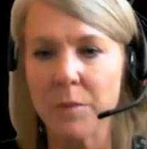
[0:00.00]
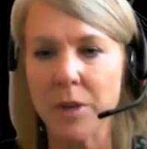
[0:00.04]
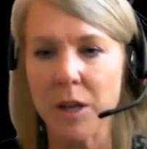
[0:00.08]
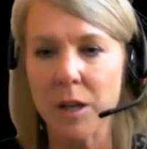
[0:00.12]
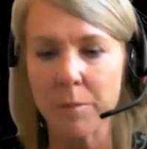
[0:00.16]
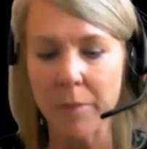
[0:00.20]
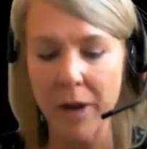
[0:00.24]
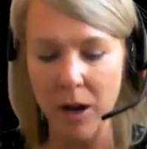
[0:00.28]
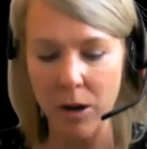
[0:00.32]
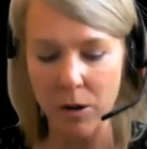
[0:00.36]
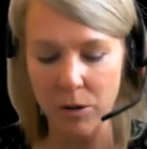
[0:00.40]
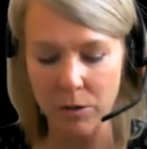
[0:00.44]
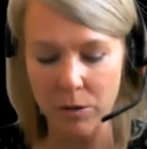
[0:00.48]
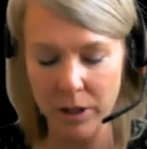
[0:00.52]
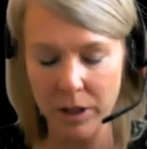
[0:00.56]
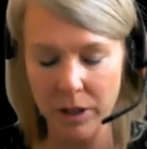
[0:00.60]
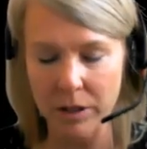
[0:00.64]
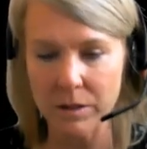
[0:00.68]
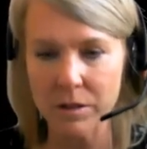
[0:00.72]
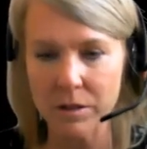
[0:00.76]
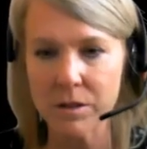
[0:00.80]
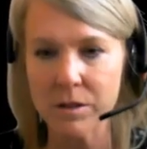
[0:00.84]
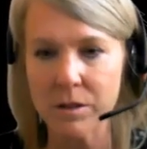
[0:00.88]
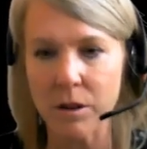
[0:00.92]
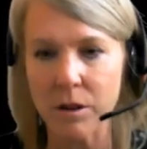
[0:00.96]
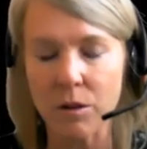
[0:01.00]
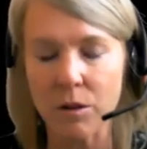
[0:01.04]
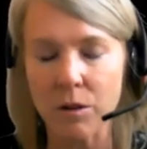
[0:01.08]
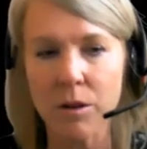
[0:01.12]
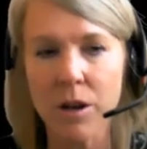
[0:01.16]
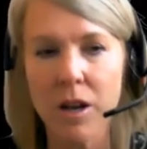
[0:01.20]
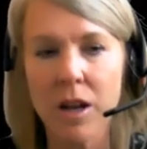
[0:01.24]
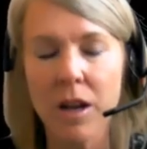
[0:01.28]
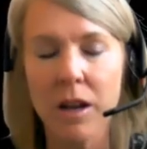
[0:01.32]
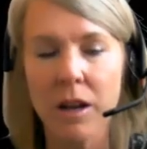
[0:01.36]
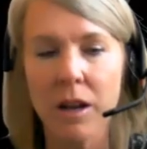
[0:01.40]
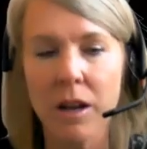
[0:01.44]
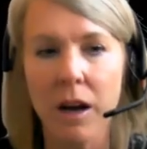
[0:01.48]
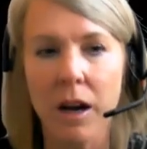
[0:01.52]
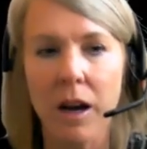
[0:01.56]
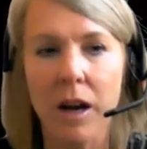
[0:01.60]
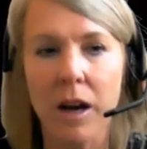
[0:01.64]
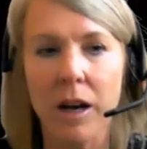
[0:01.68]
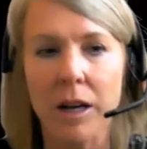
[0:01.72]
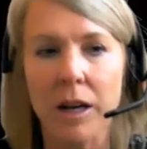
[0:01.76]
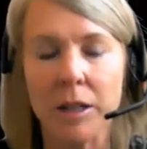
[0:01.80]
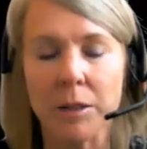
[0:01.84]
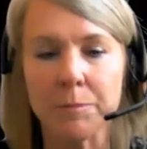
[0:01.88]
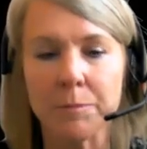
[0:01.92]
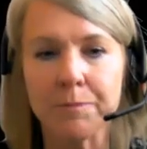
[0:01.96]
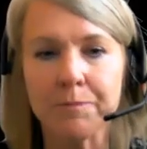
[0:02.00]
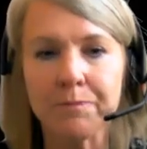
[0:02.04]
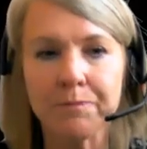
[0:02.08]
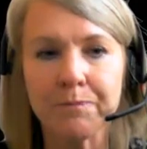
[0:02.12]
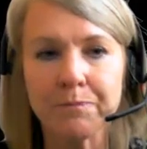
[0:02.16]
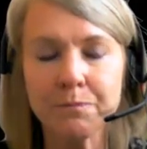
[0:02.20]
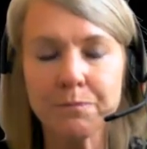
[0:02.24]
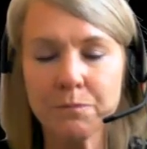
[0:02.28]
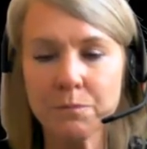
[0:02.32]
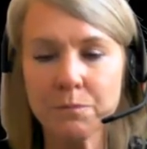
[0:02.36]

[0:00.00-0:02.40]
me about. And so um